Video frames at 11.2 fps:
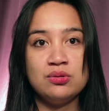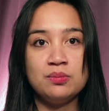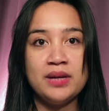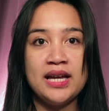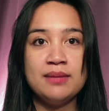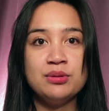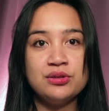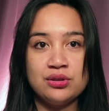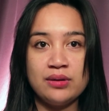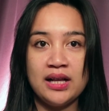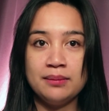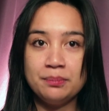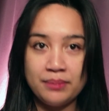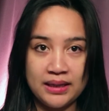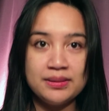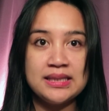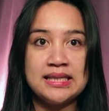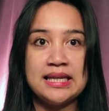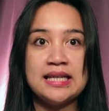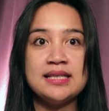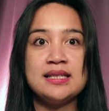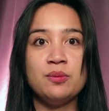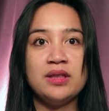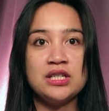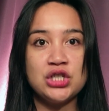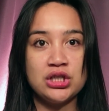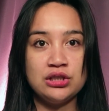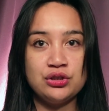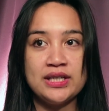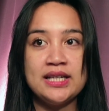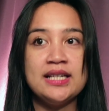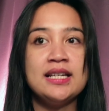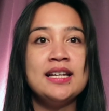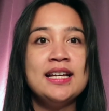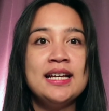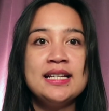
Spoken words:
to be able to help babysit with the children,